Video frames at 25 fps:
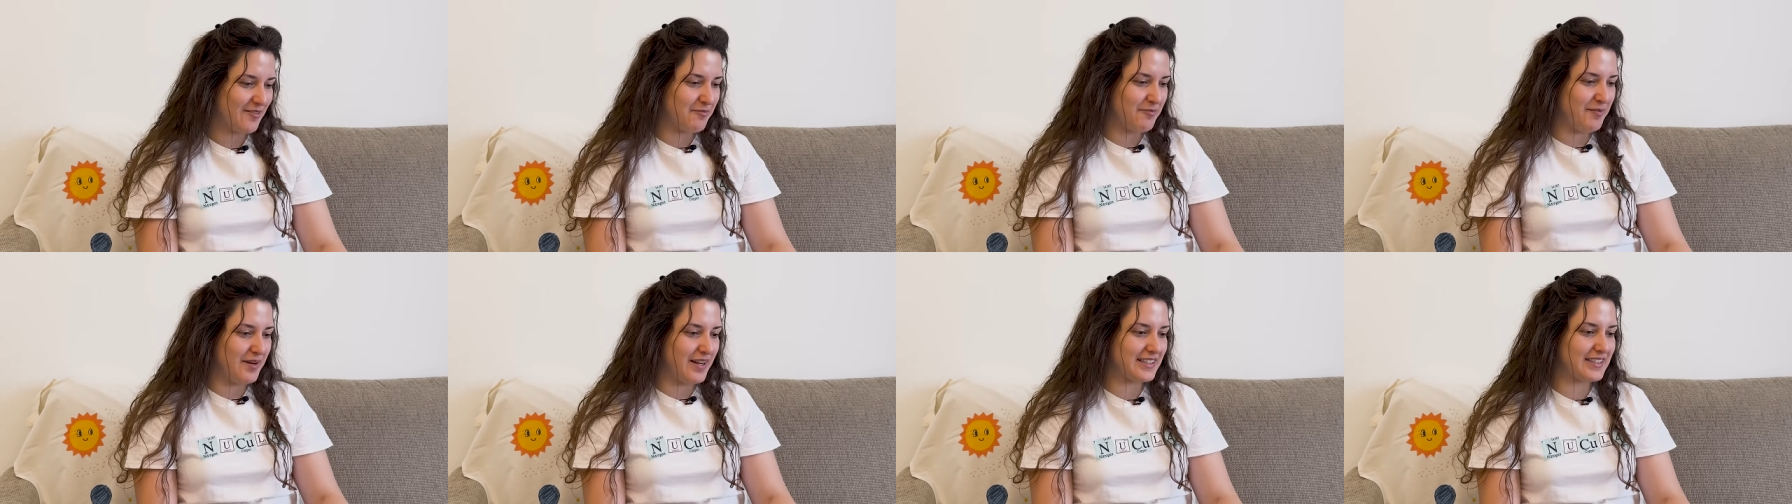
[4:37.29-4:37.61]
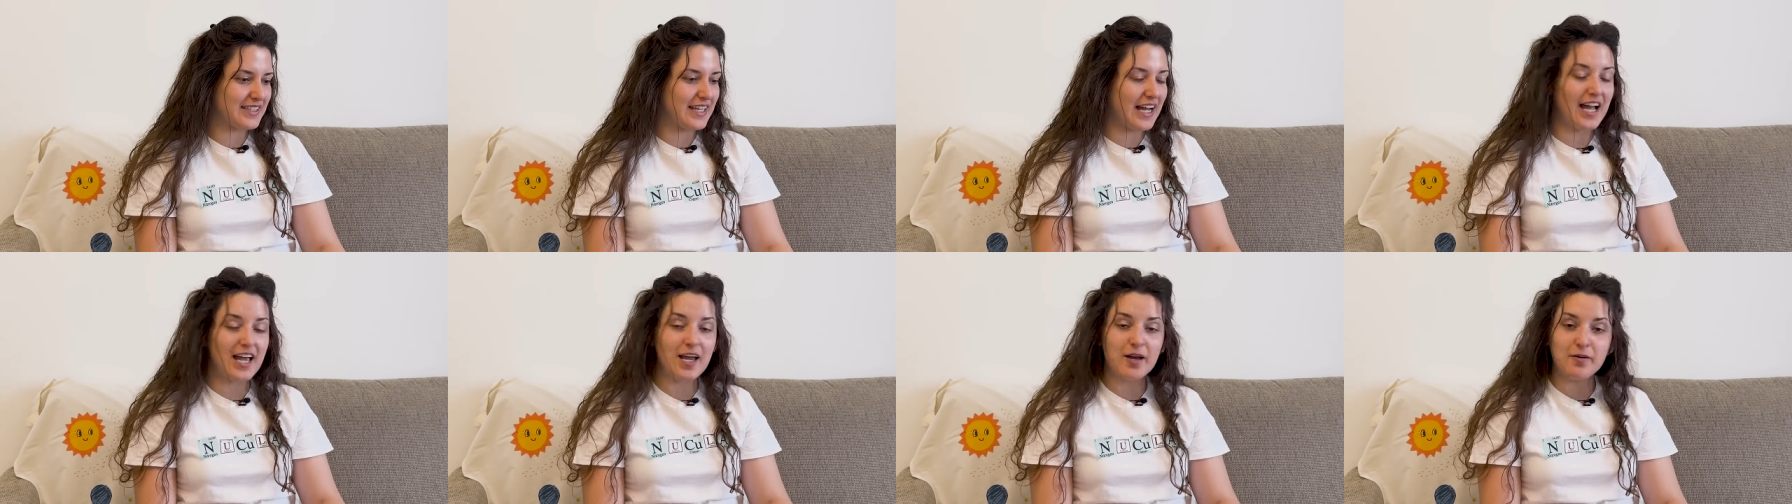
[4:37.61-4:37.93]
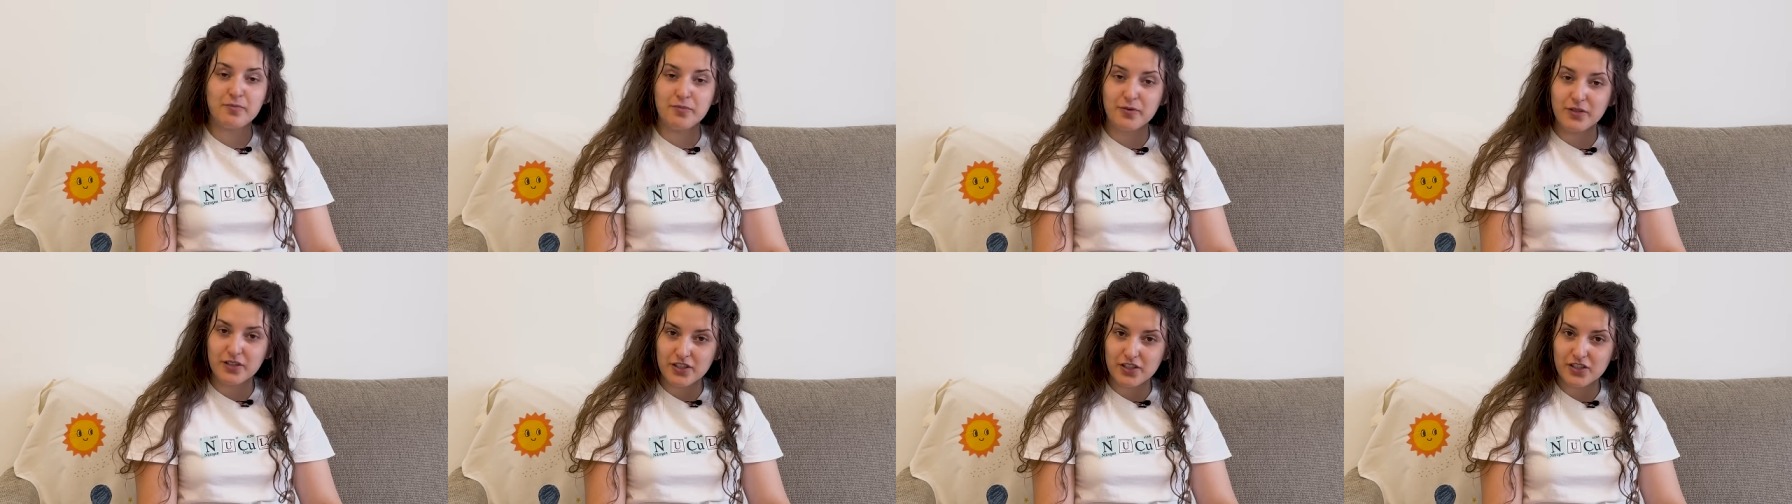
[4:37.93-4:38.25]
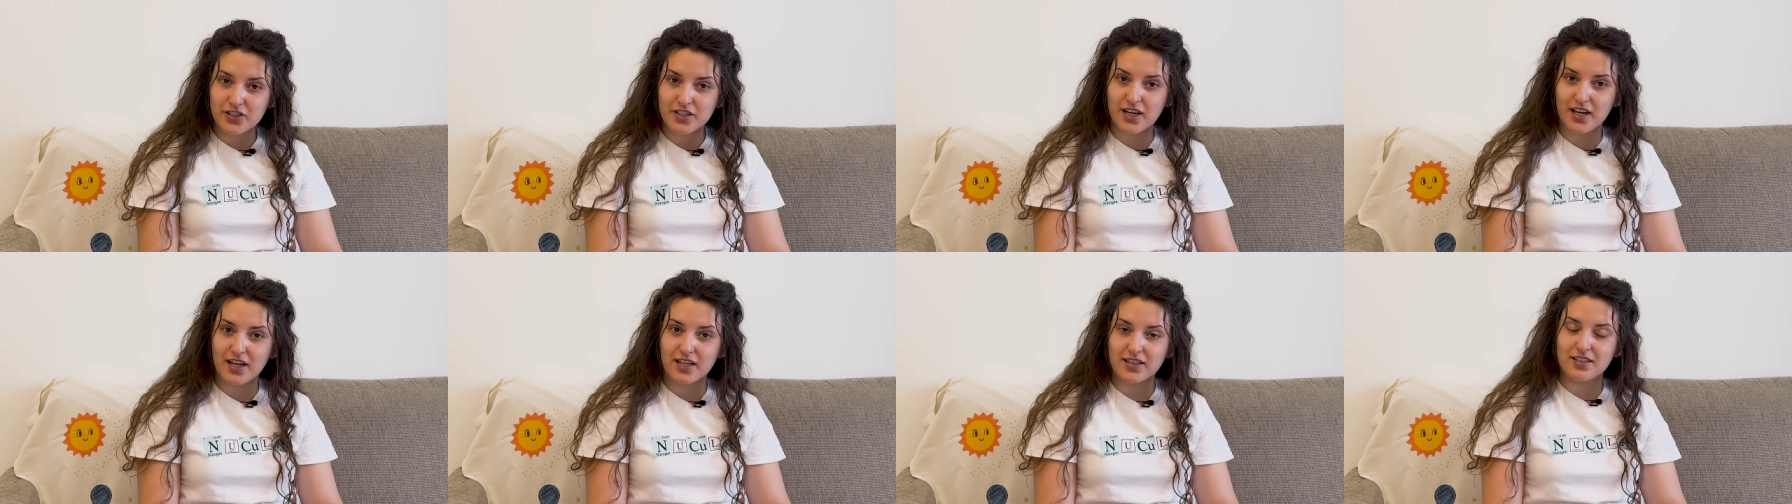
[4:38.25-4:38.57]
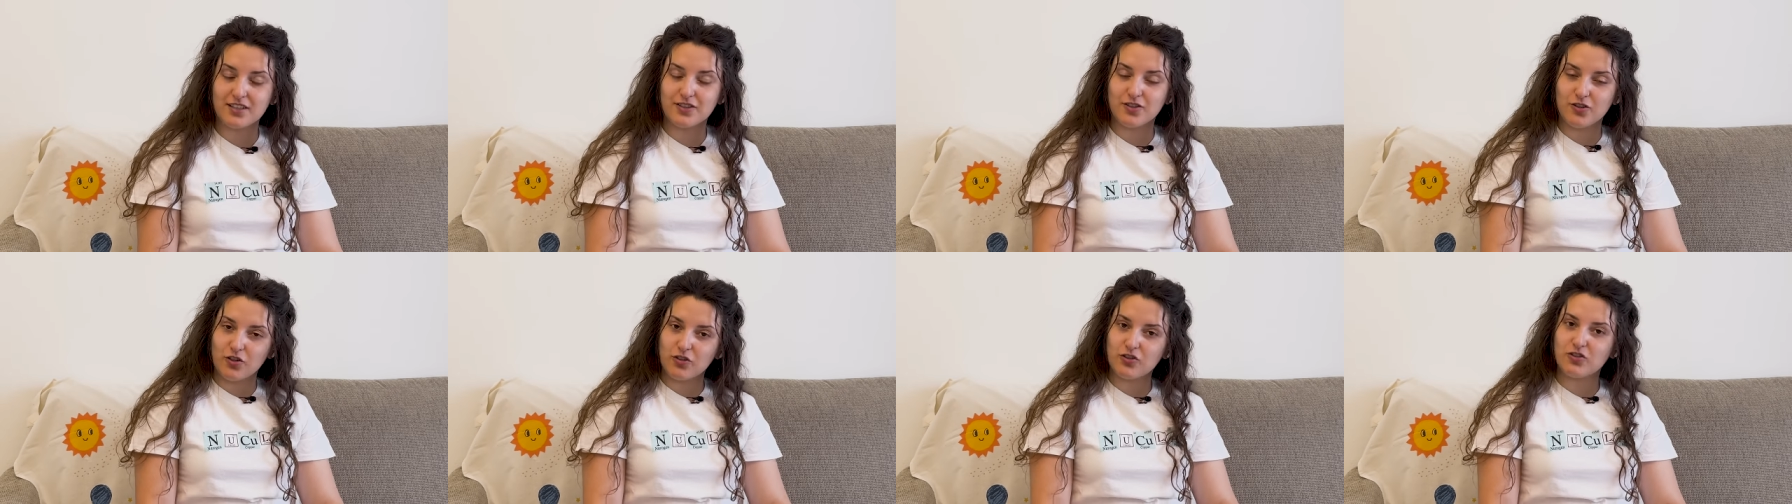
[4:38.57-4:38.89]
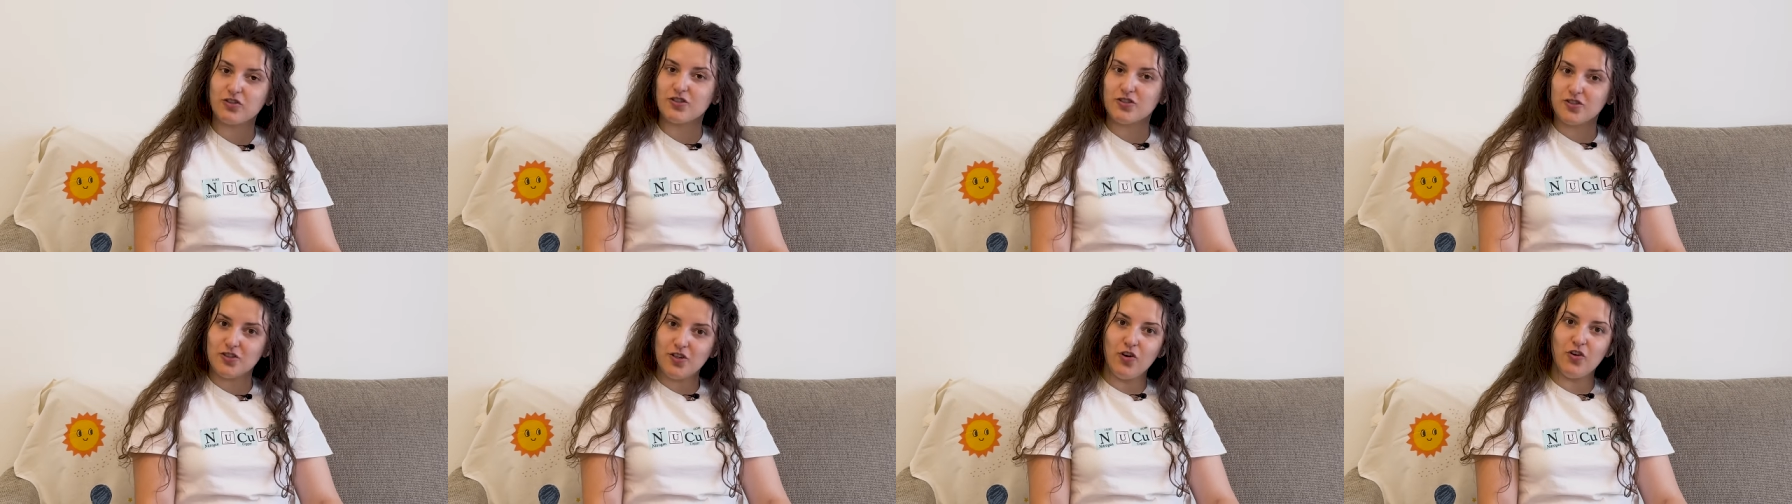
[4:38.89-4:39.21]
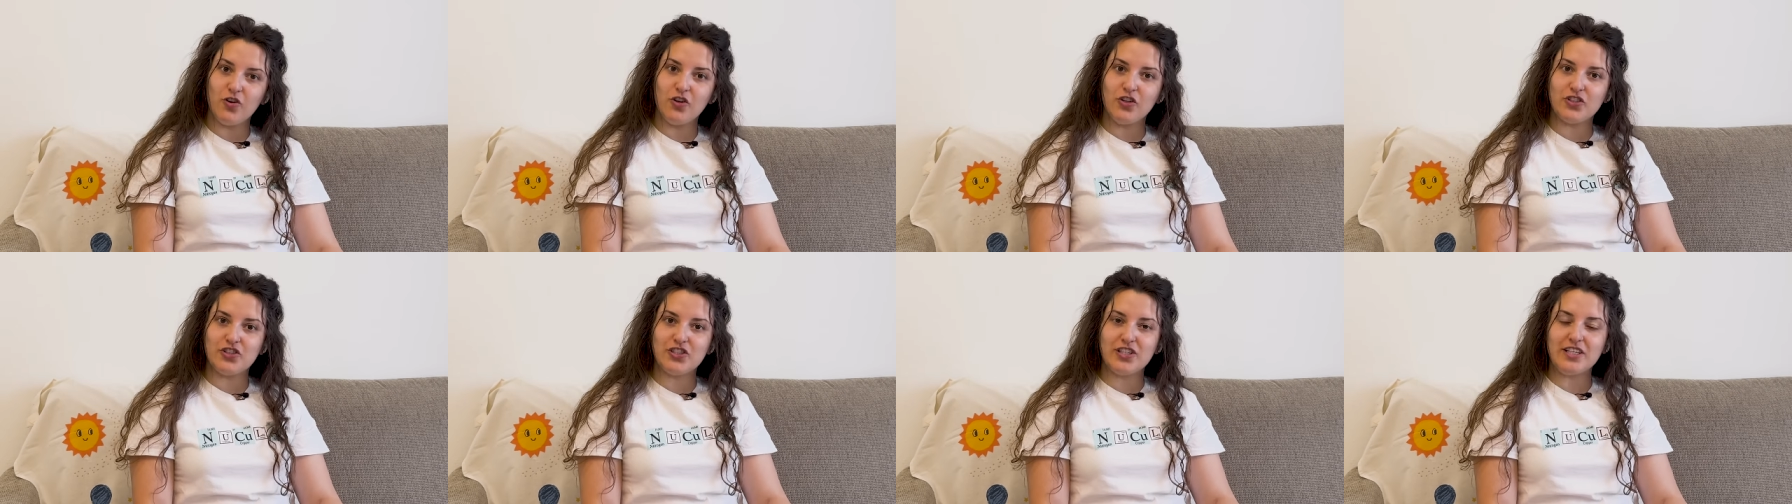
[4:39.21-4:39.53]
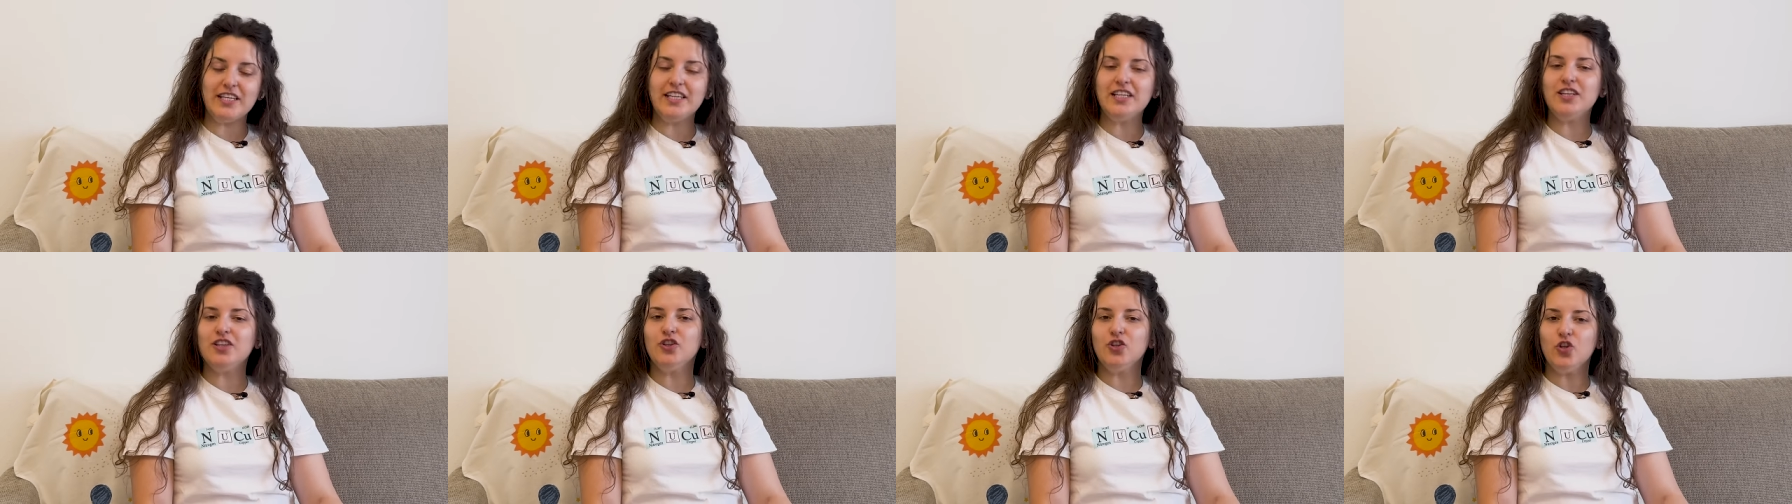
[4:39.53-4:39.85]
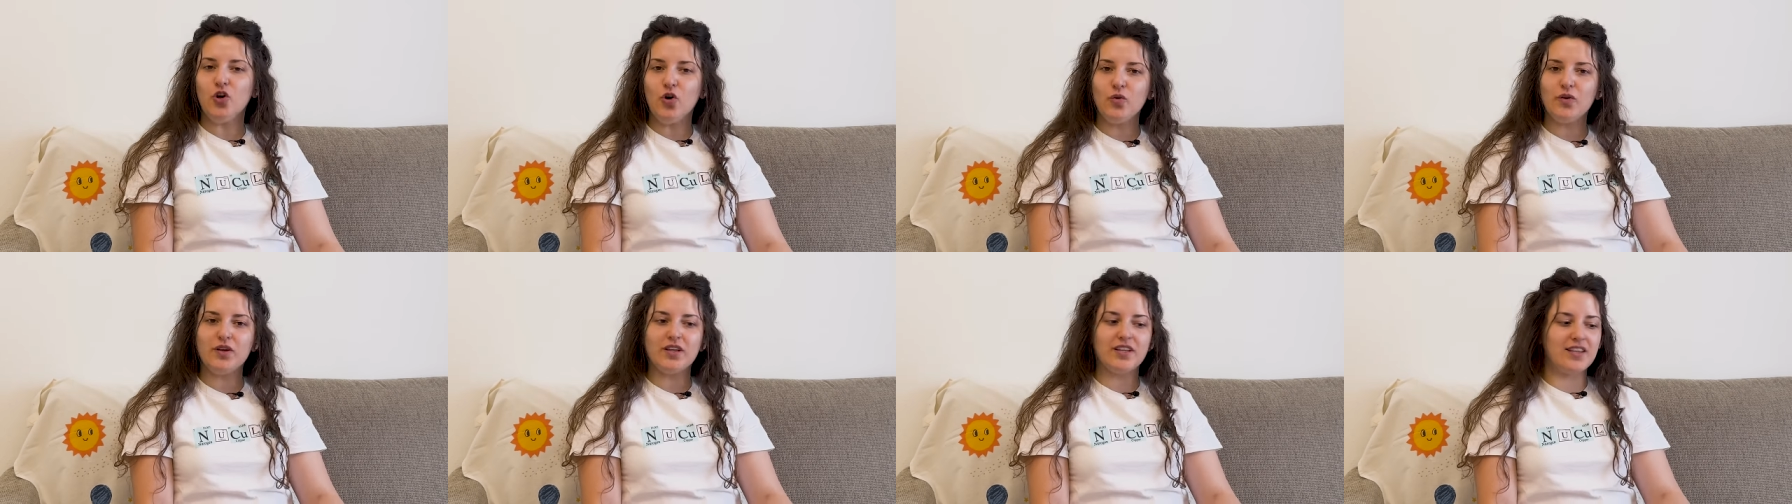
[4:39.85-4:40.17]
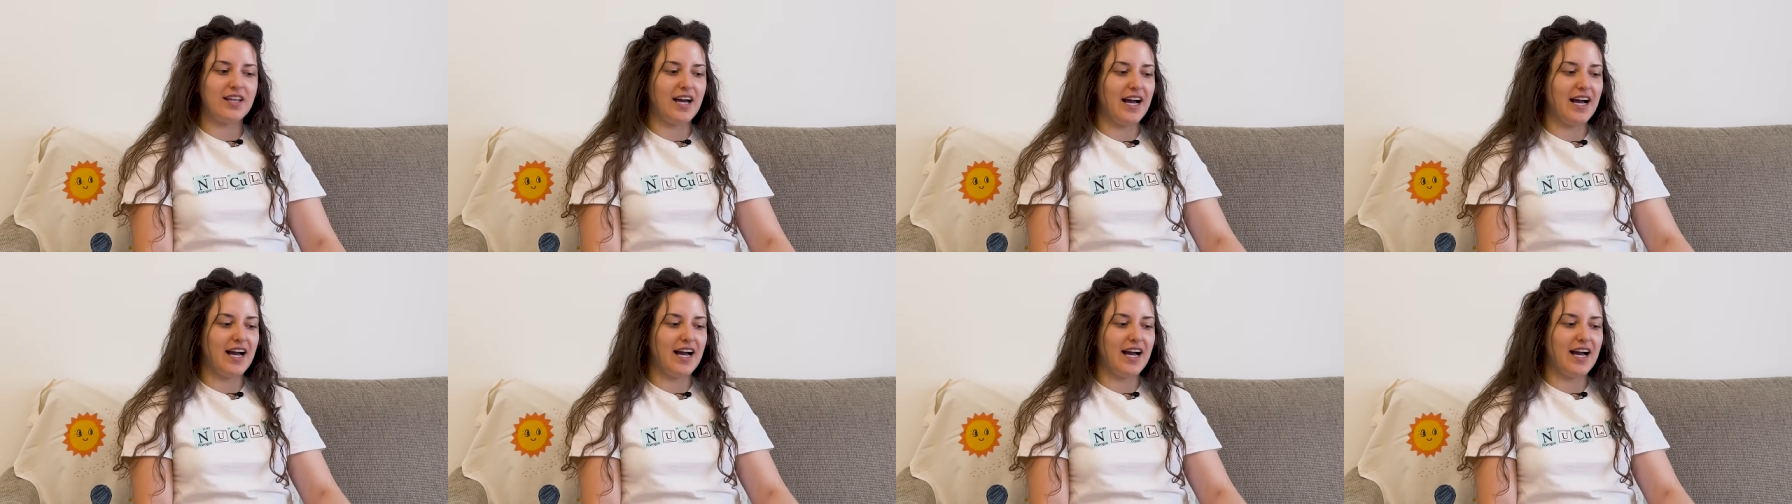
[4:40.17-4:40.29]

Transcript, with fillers: But I appreciate the daughter's knowledge in knowing